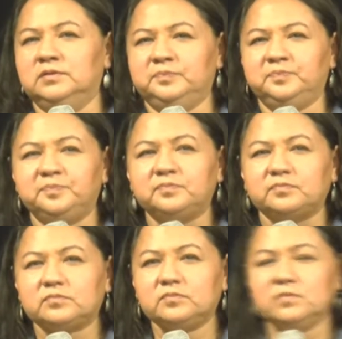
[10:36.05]

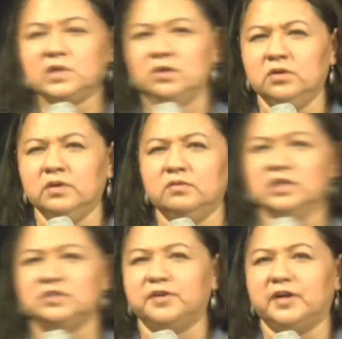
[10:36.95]
you know, it
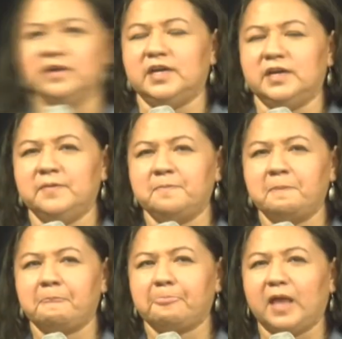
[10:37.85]
was
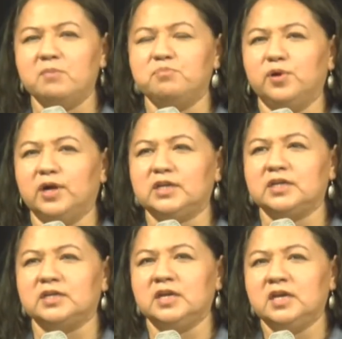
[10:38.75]
very
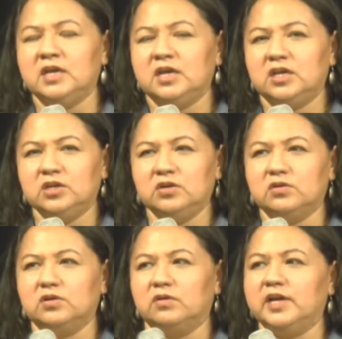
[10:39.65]
important, you know,
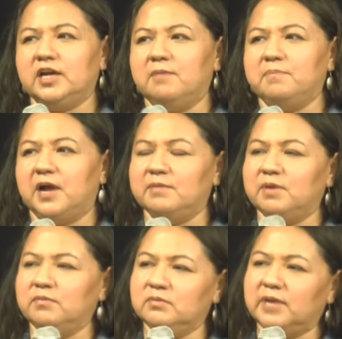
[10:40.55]
growing up. I
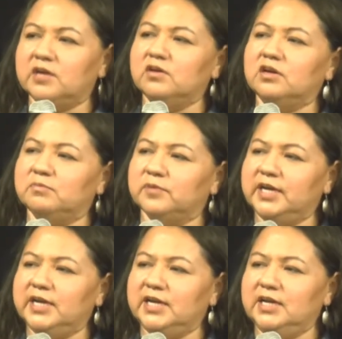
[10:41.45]
remember my gukum
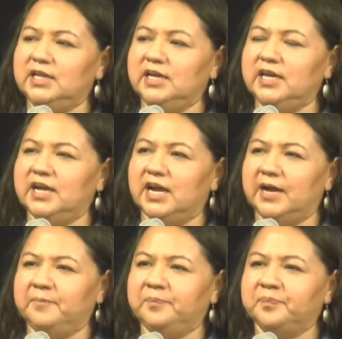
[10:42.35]
really
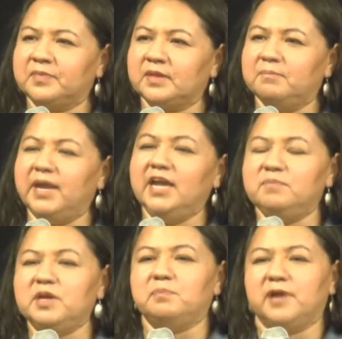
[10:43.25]
um,
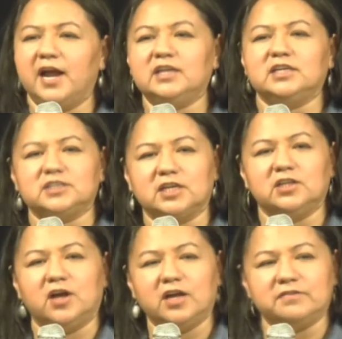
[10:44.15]
made me practice
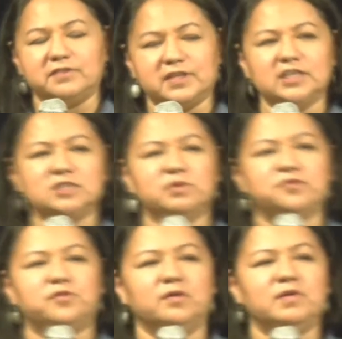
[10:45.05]
a lot of things
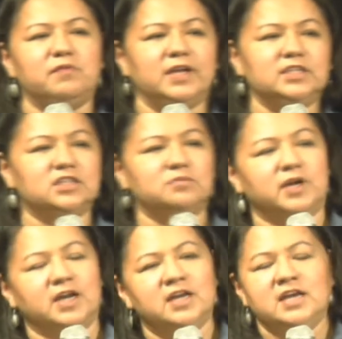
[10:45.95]
before we went
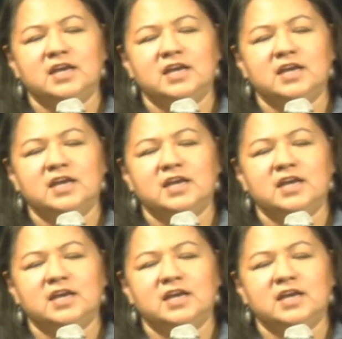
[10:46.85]
somewhere.